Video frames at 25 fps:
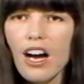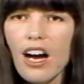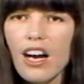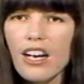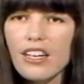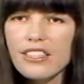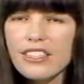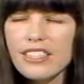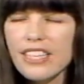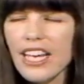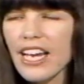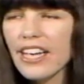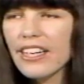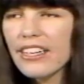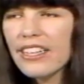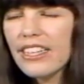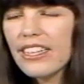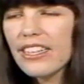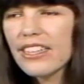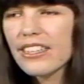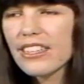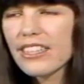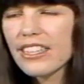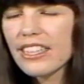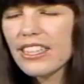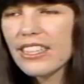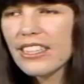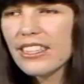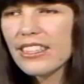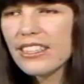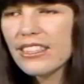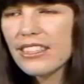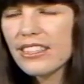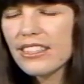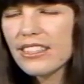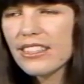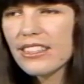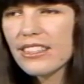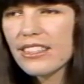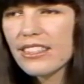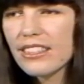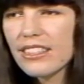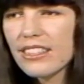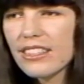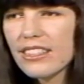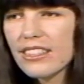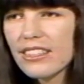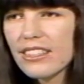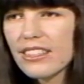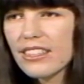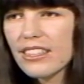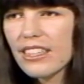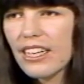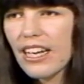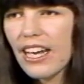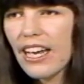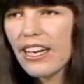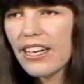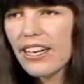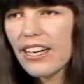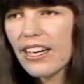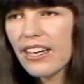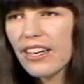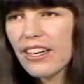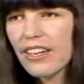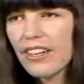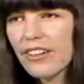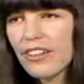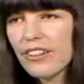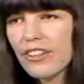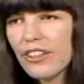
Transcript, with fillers: uh, Sandy and Lynn, and,